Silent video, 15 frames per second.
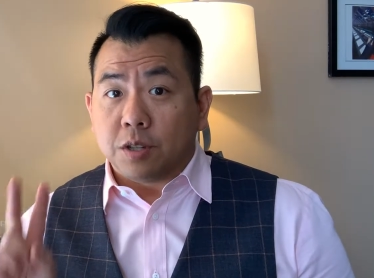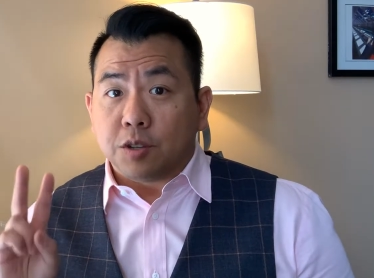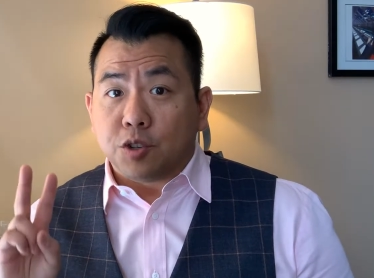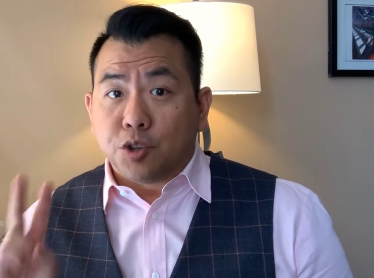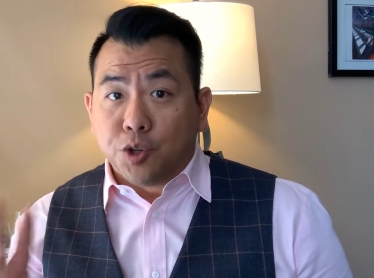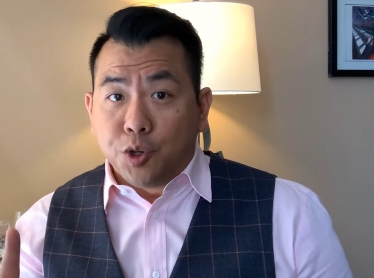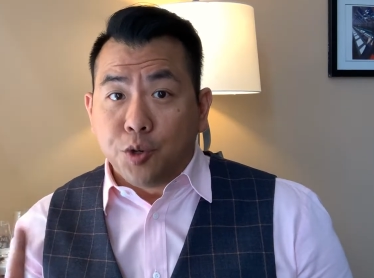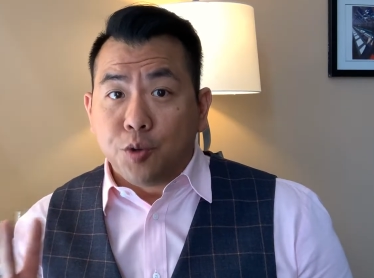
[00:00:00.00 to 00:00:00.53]

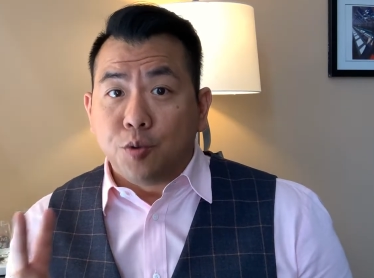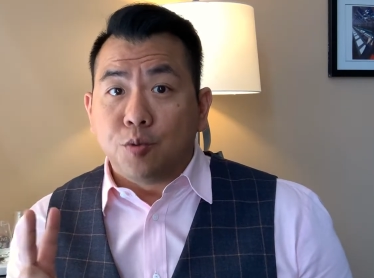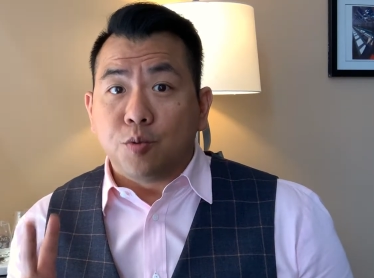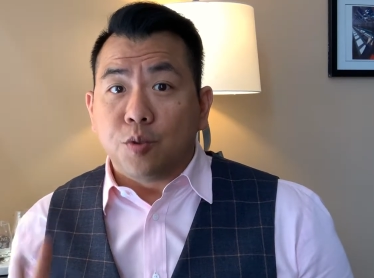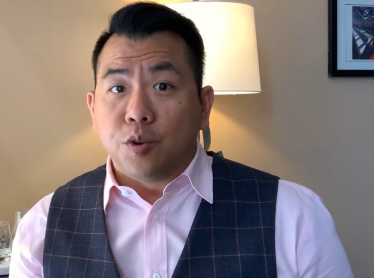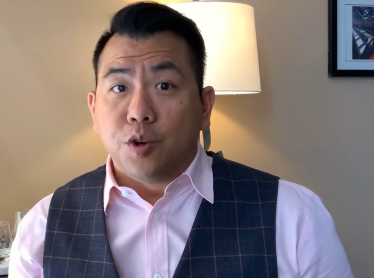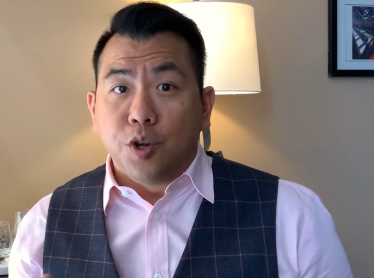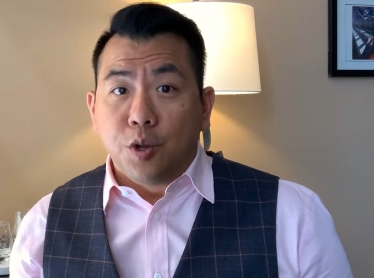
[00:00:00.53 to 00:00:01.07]
2
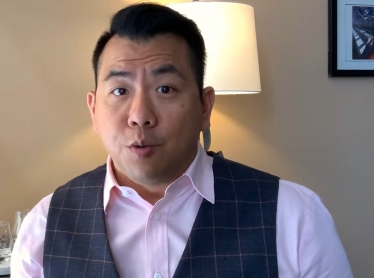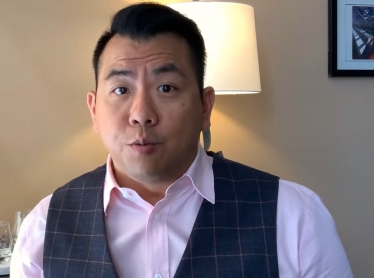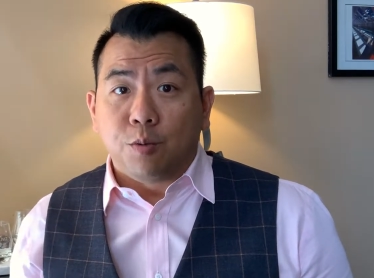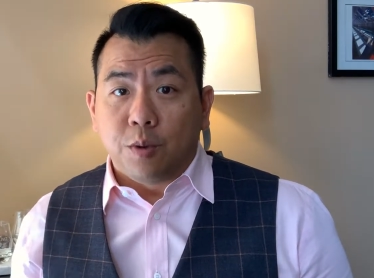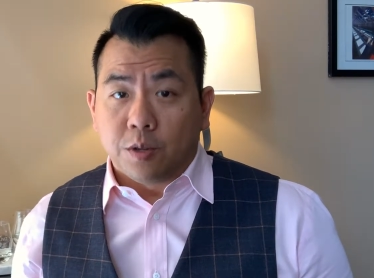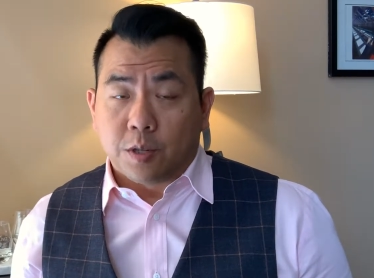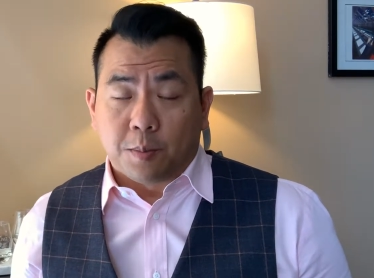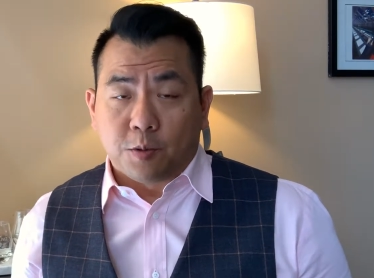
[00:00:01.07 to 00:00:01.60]
new
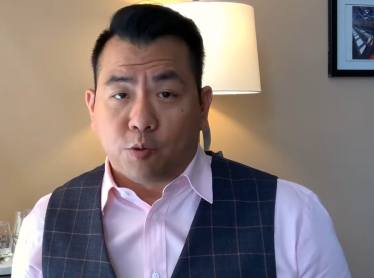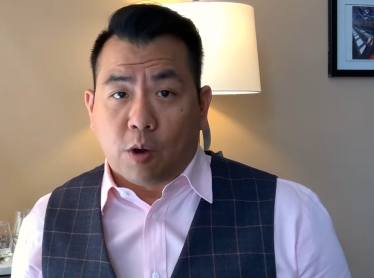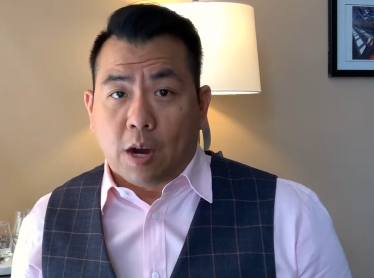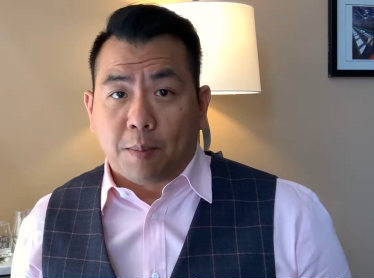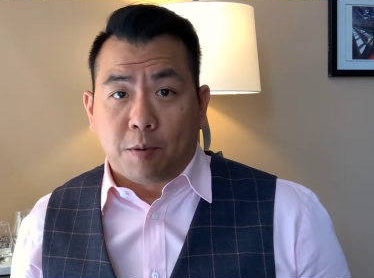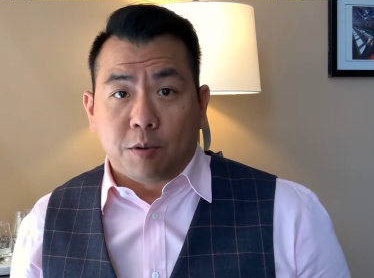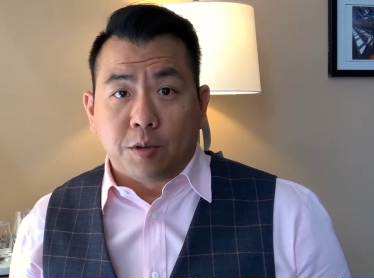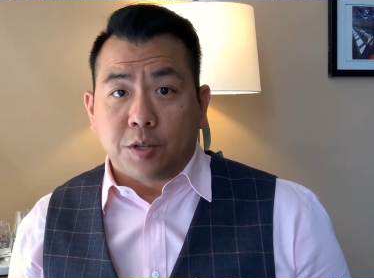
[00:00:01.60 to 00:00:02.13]

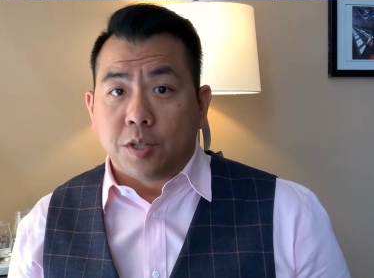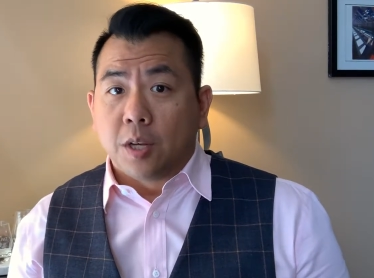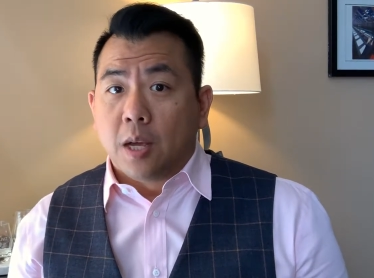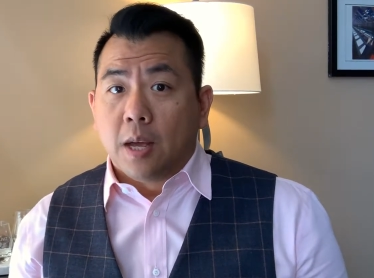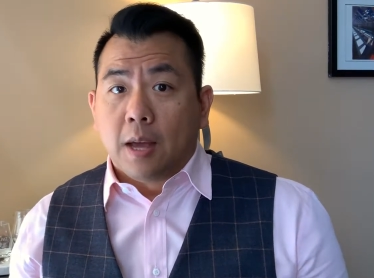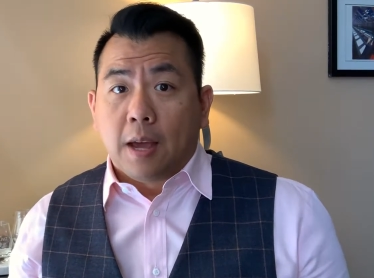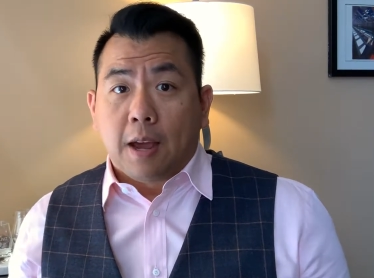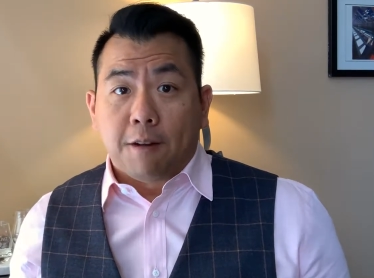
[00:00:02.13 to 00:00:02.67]
subscribers
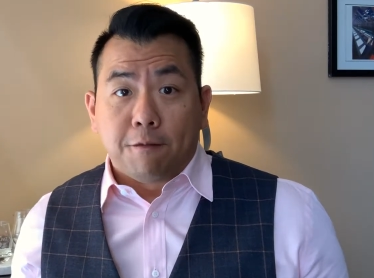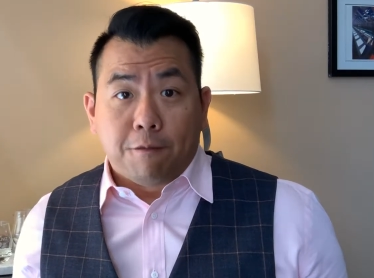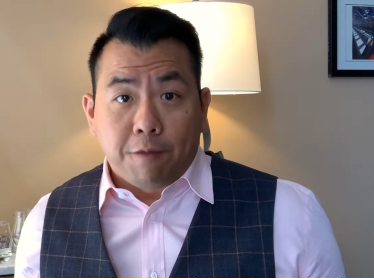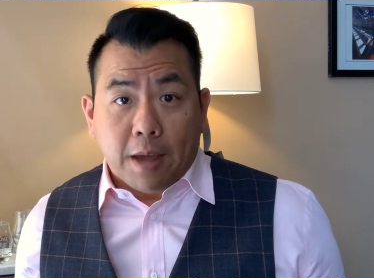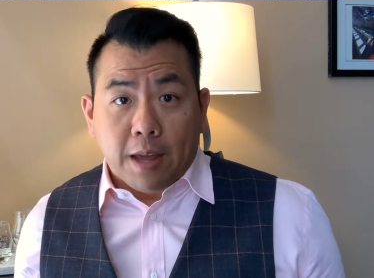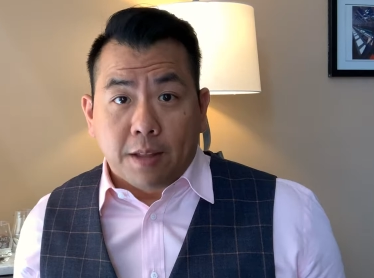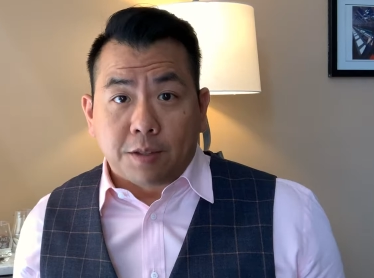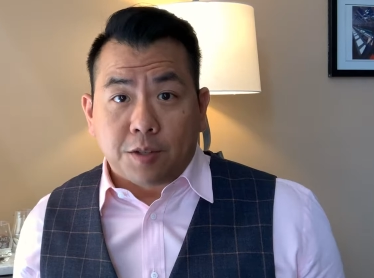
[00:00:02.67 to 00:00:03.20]
and
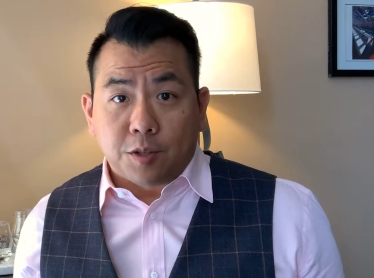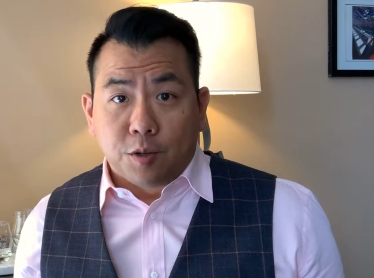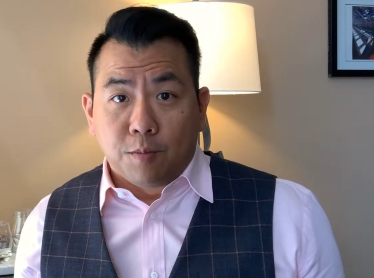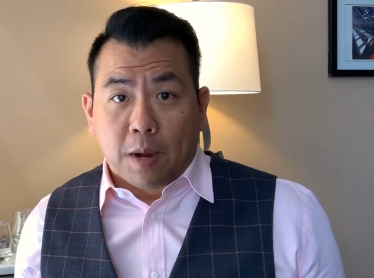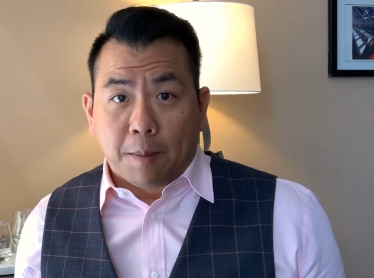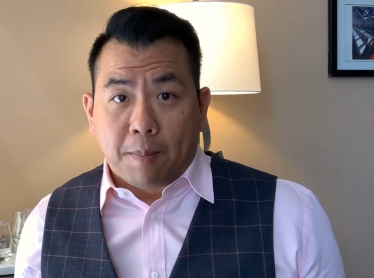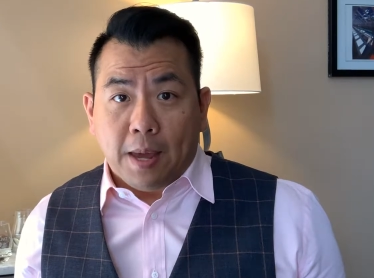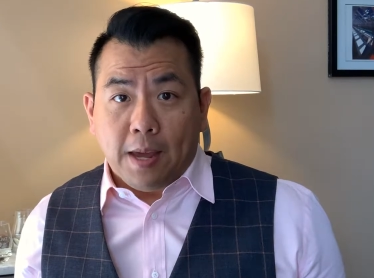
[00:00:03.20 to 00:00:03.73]
fans to my
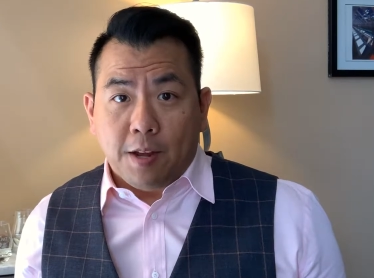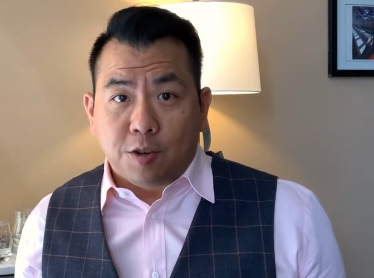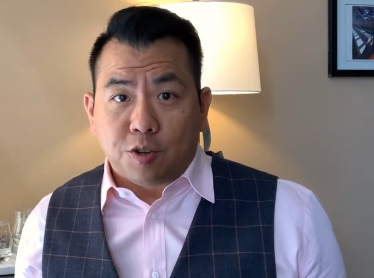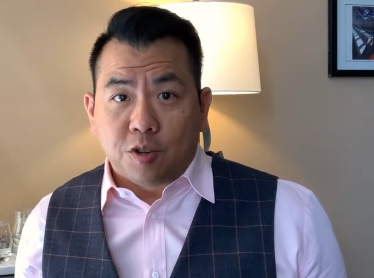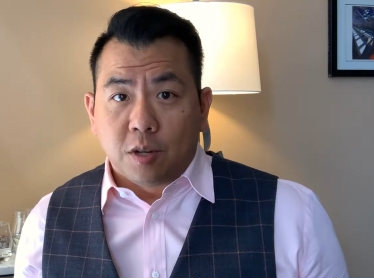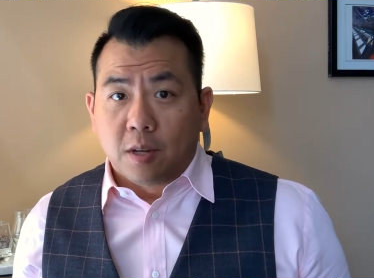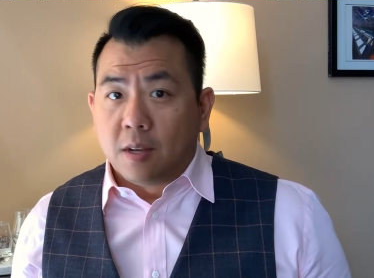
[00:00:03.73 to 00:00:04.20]
page.